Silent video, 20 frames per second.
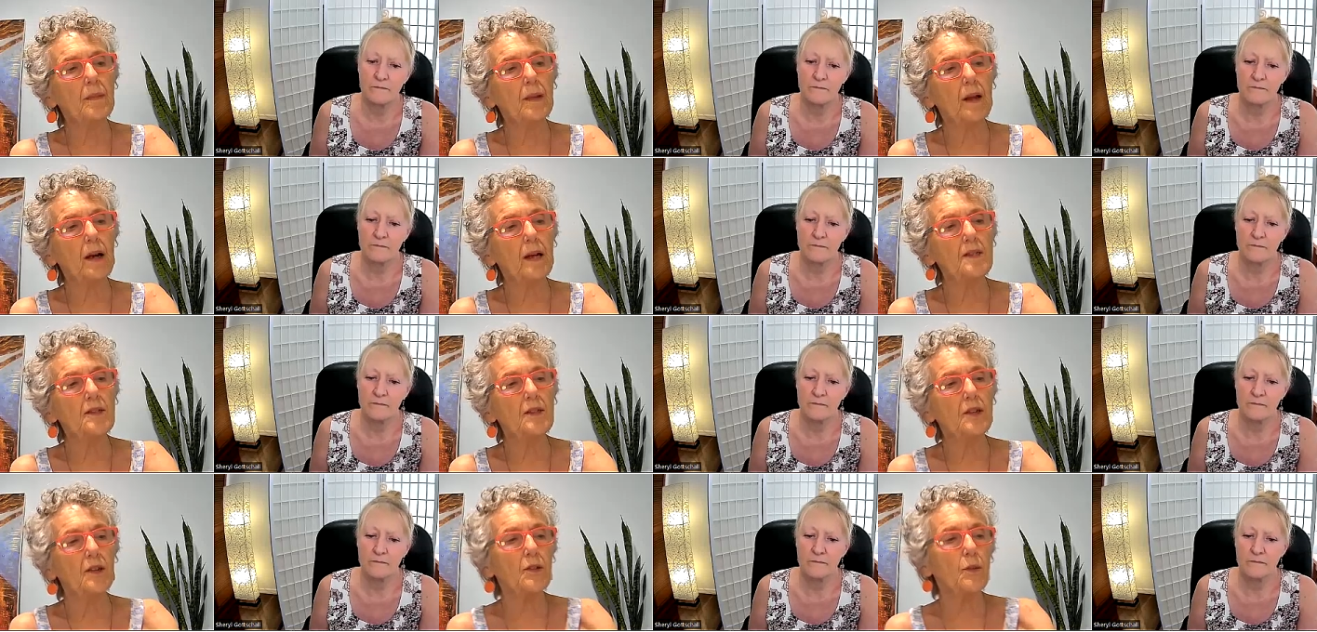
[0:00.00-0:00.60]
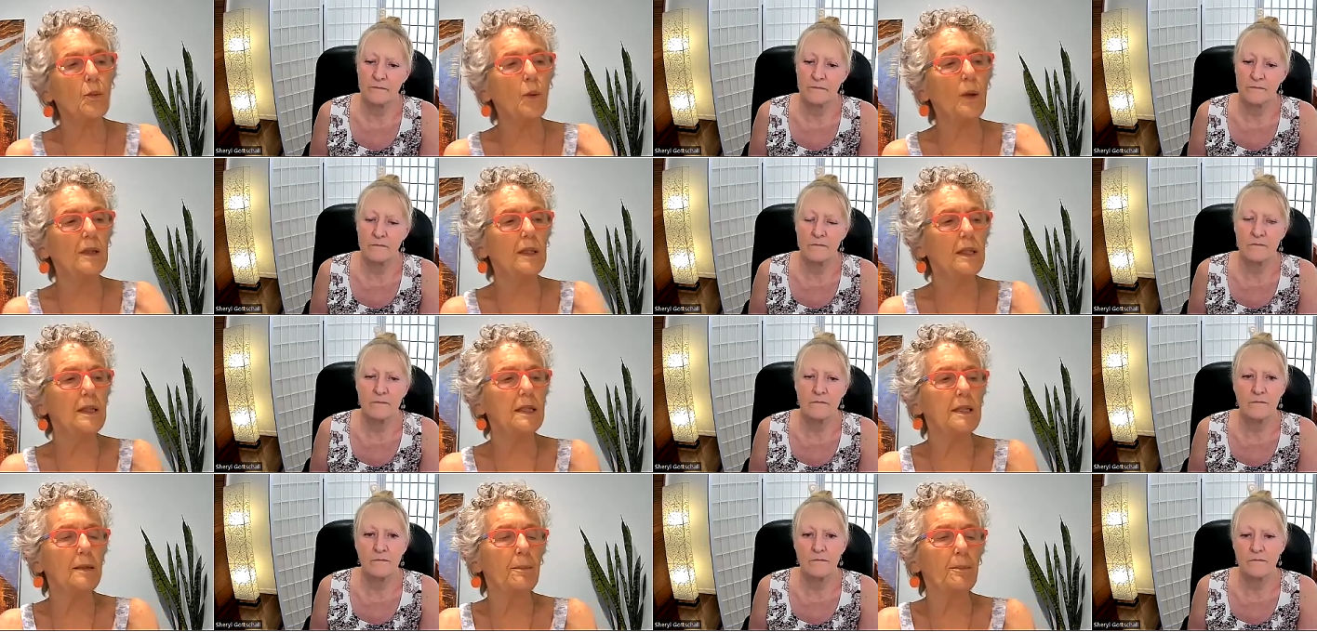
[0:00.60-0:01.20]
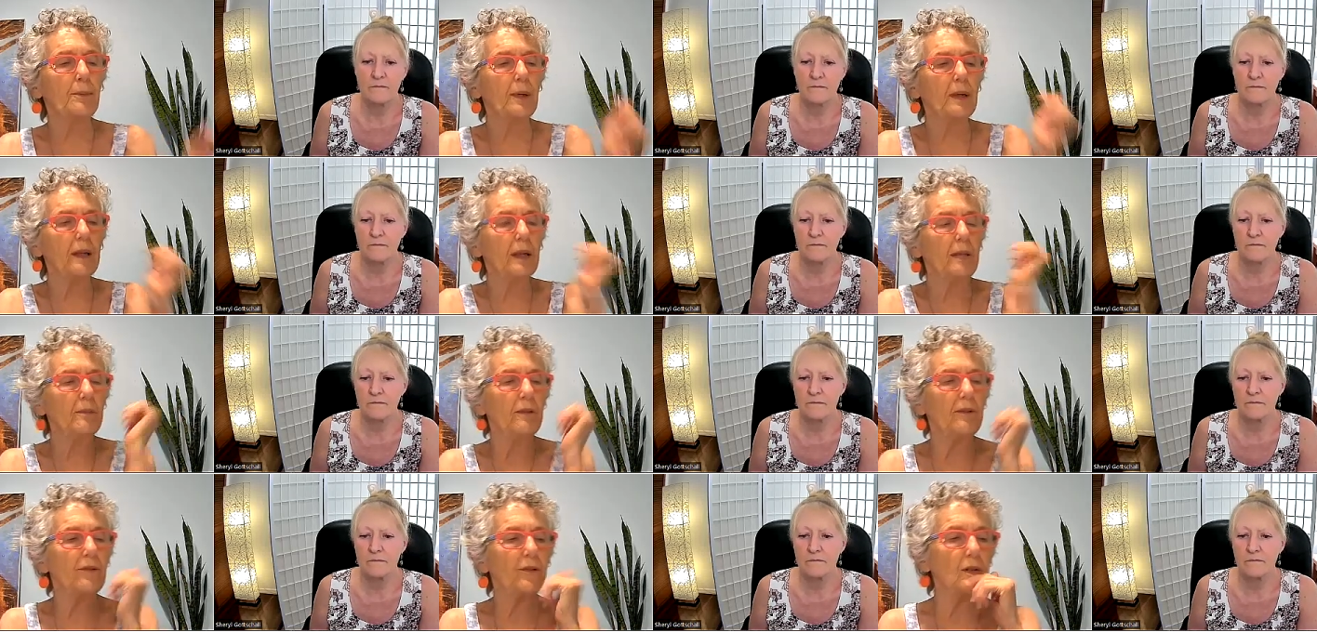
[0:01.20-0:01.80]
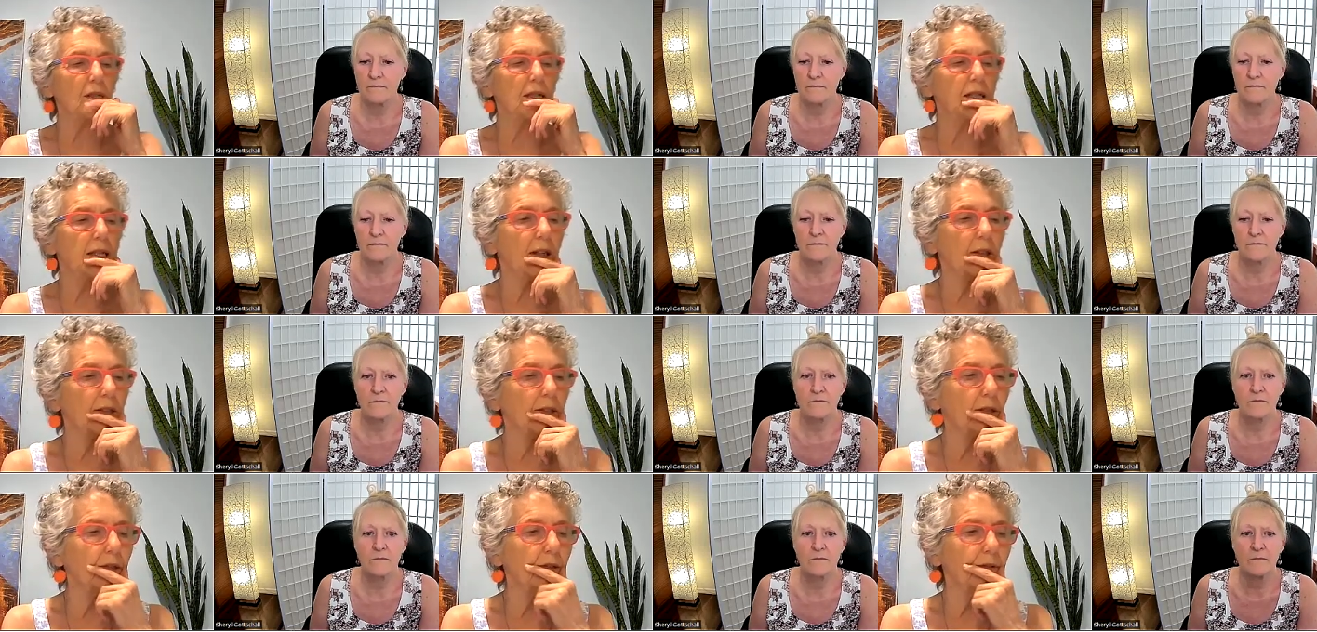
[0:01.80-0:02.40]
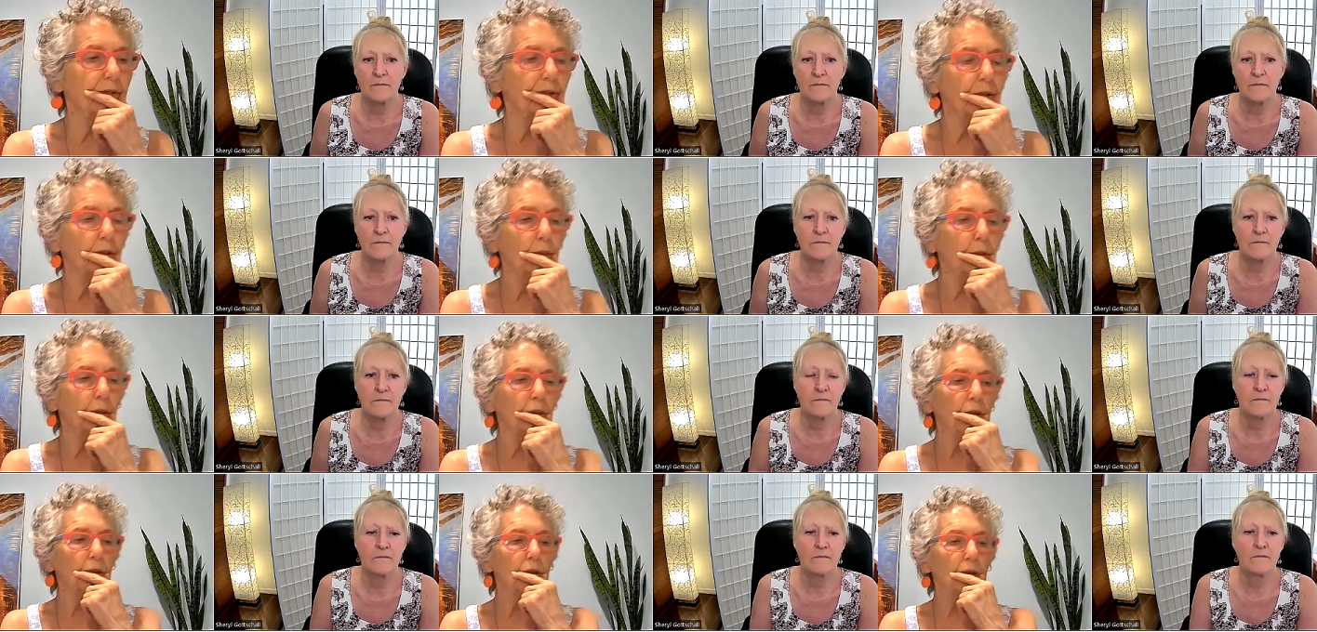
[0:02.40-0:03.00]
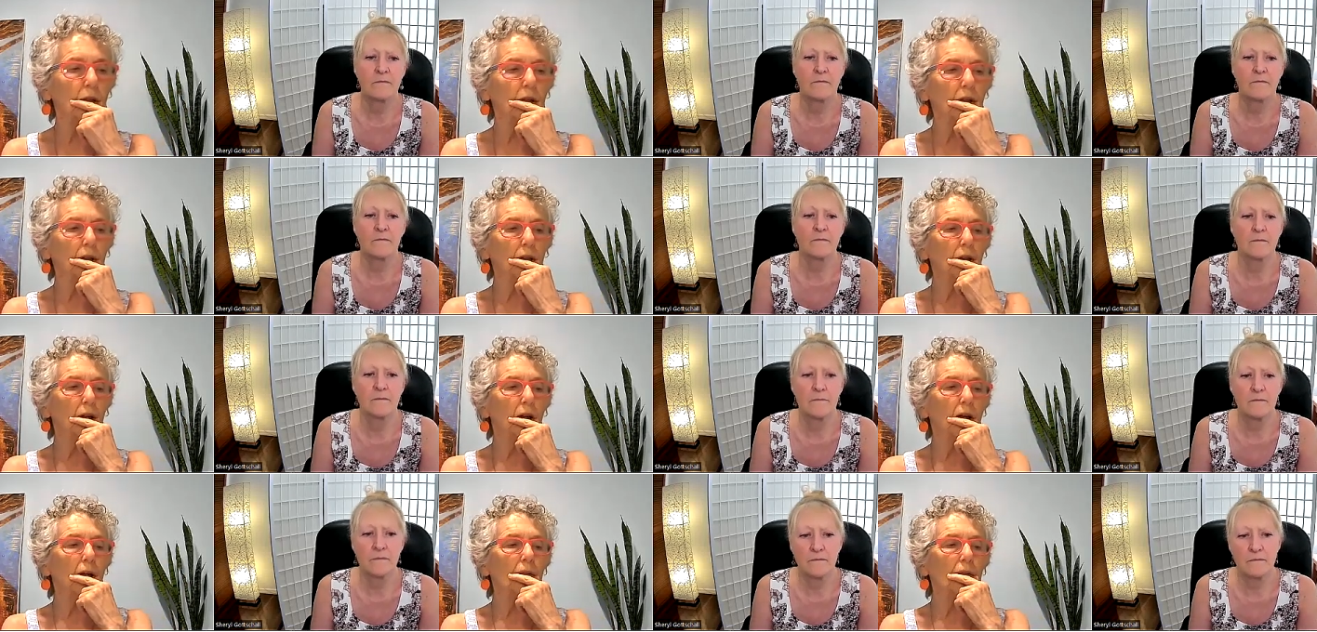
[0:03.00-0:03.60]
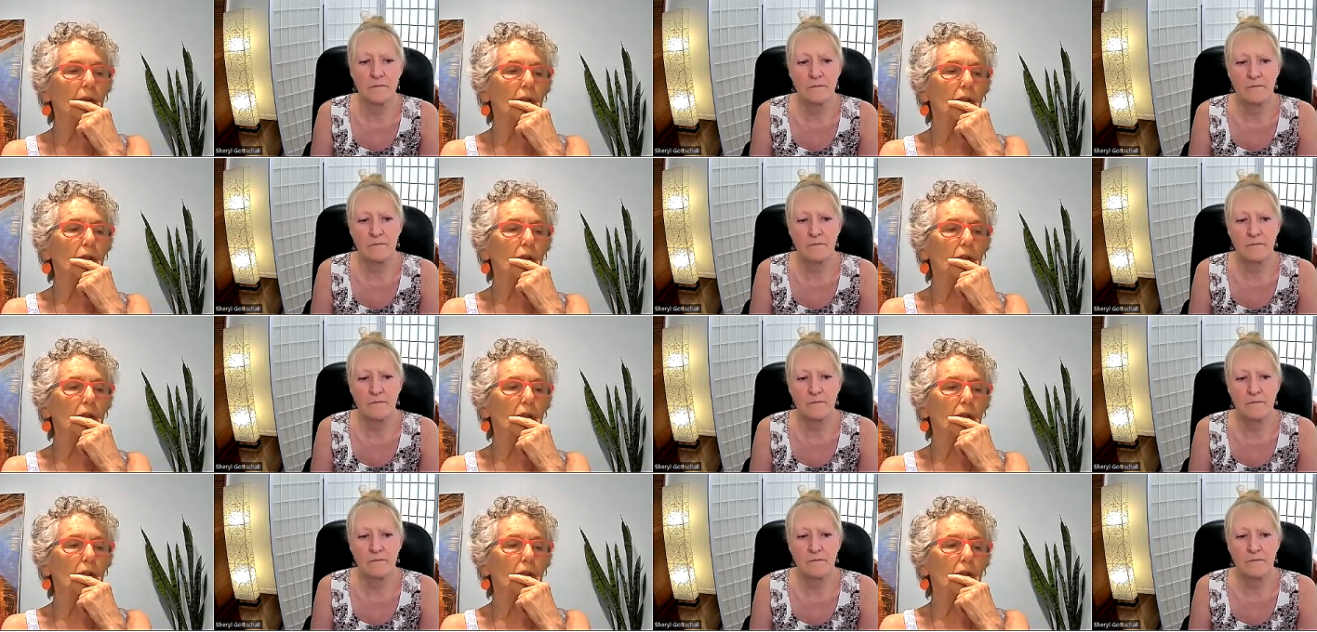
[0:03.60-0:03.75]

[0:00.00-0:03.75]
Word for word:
Speaker 1: I just wanted to bring in, before I touch on the full moon, uh, on the